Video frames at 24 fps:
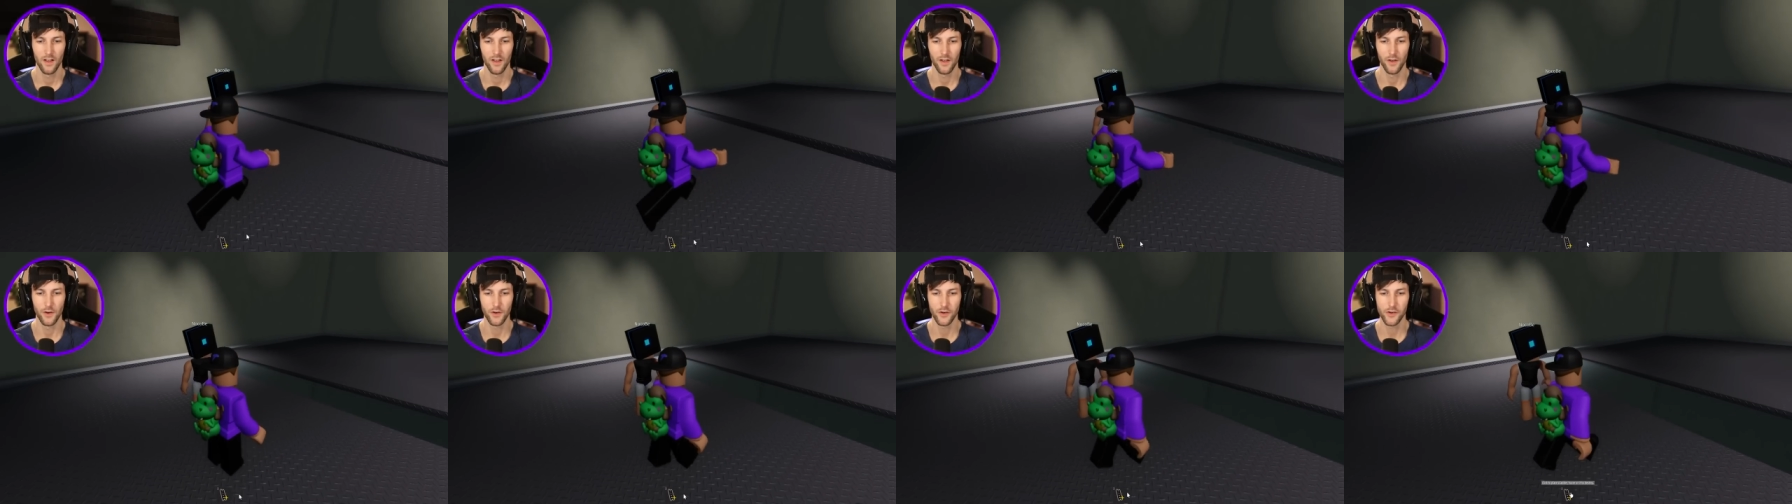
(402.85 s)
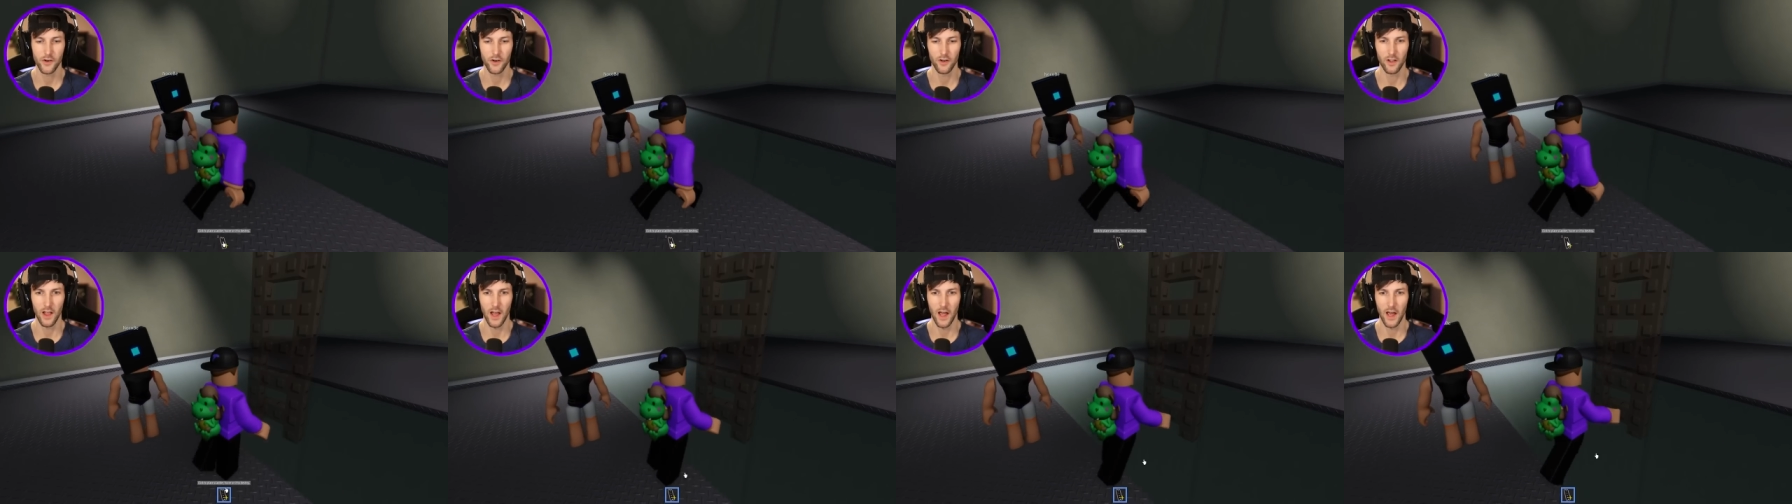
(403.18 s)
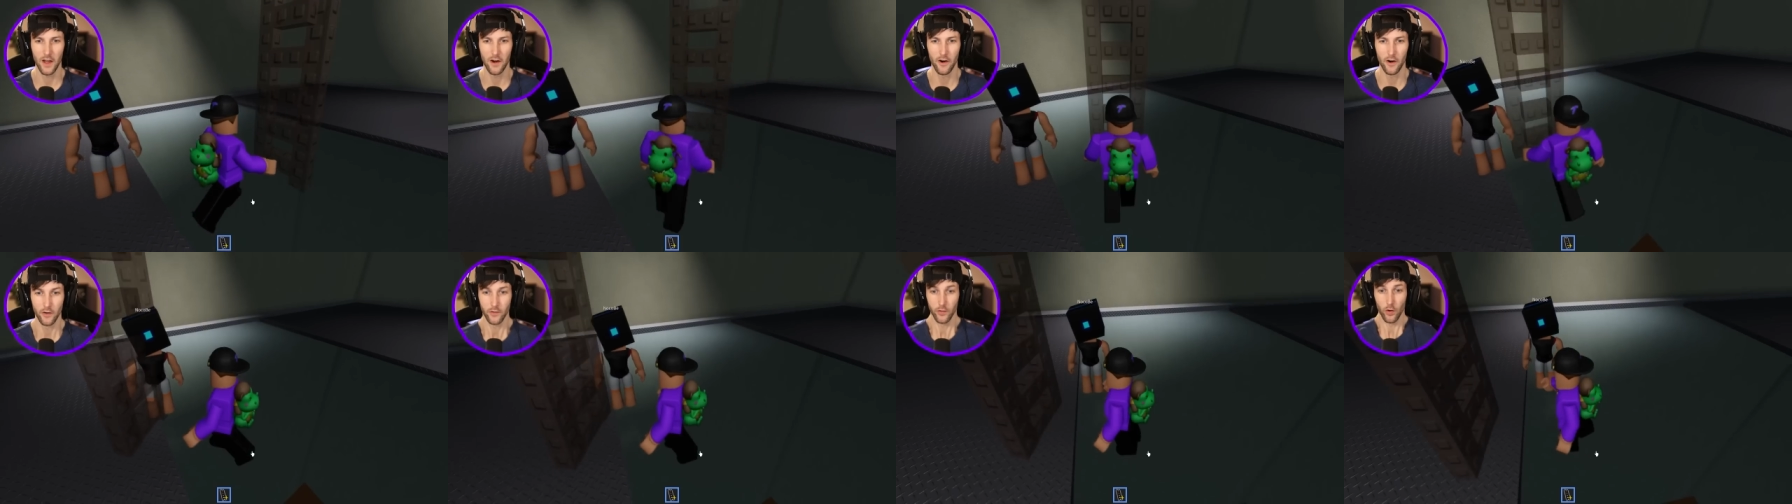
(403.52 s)
Use your
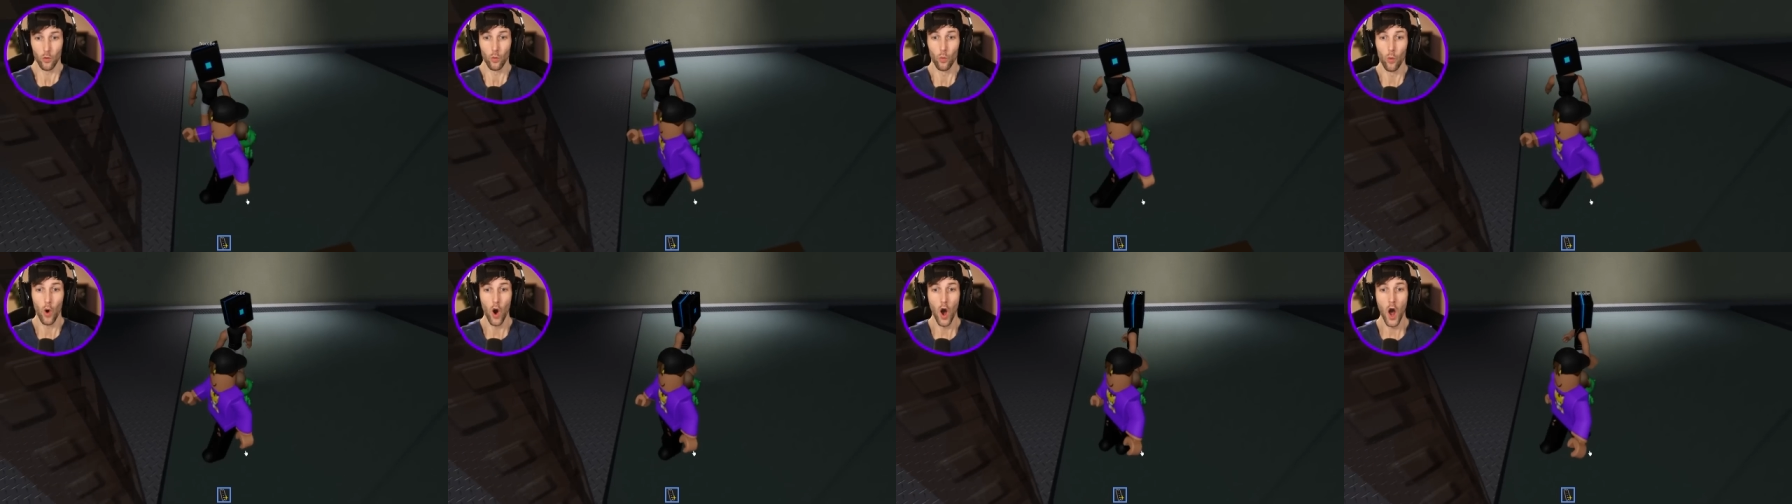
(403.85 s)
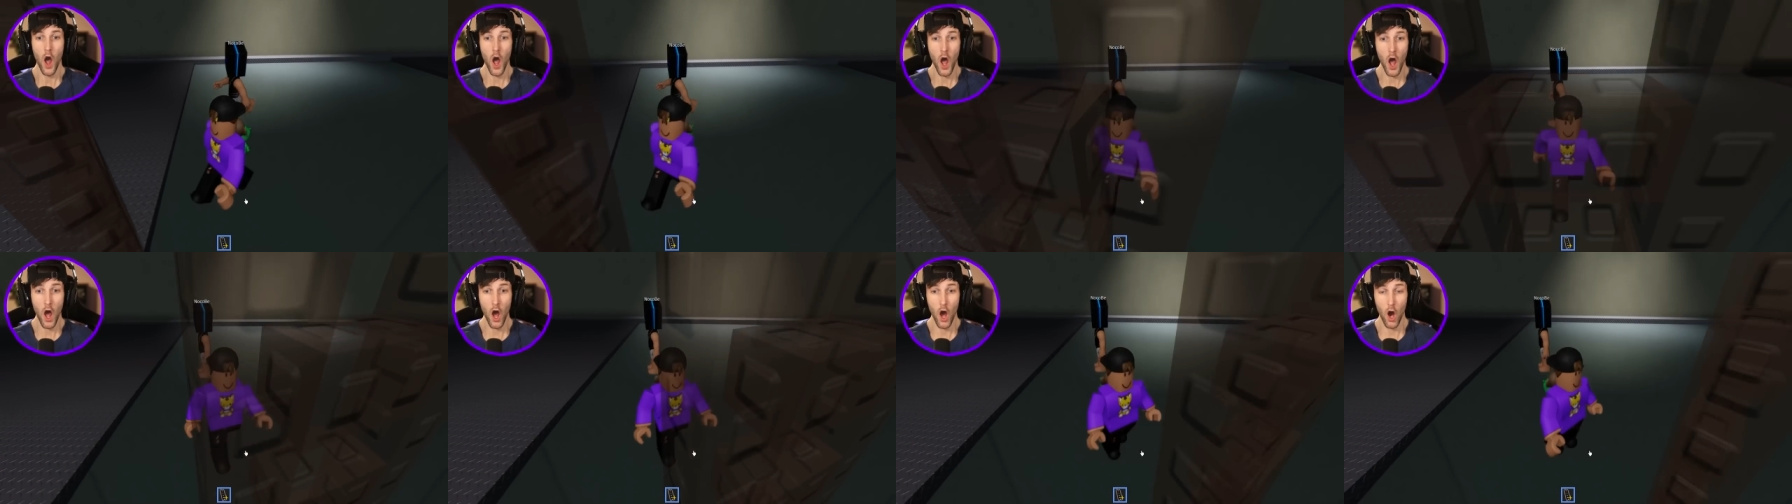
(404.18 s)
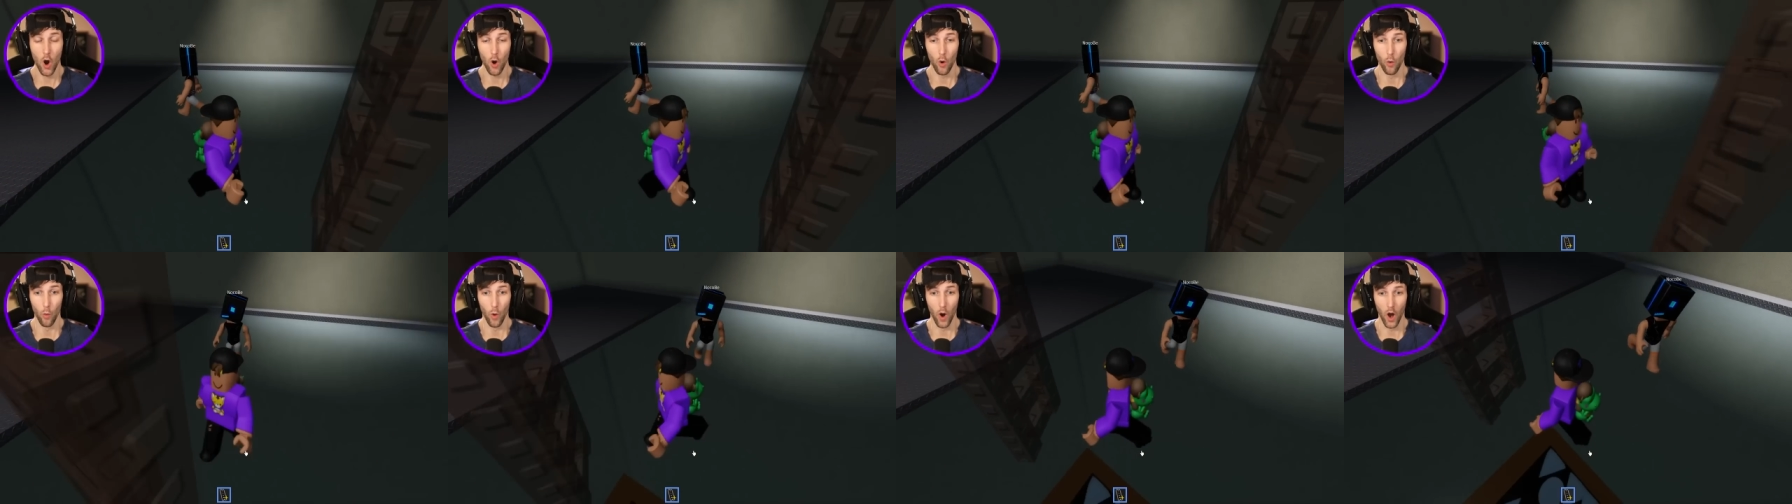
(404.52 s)
ladder to.
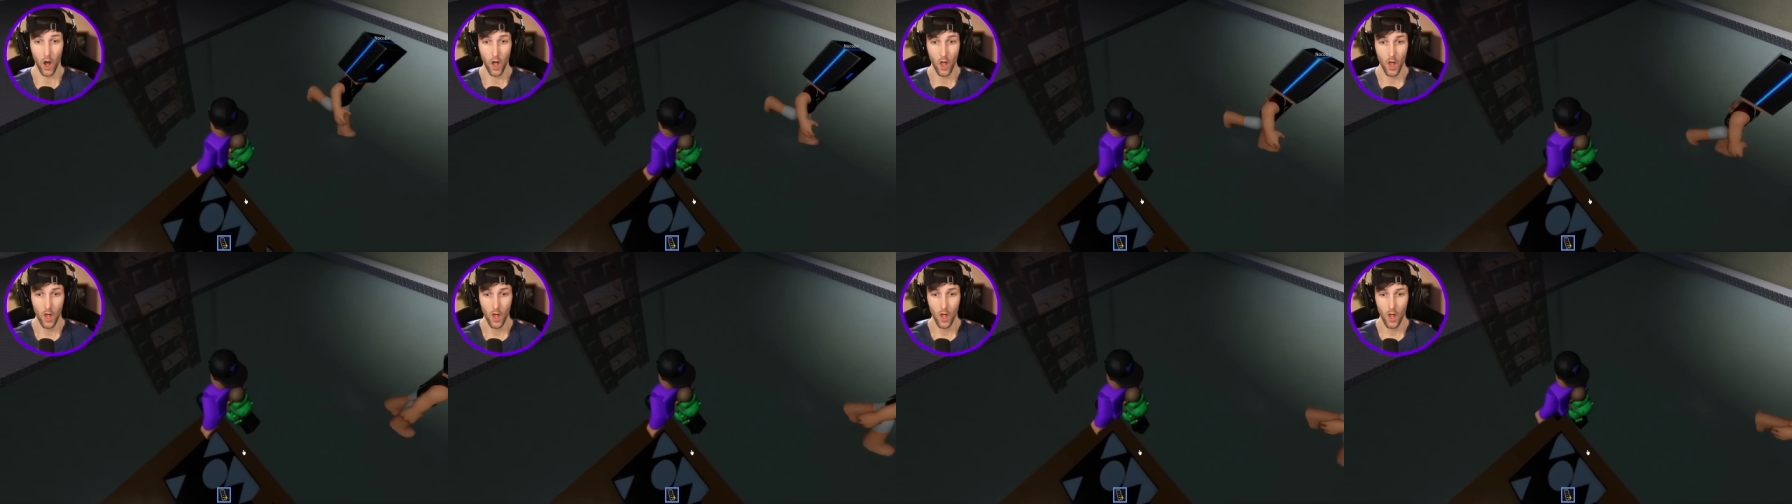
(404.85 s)
Whoa!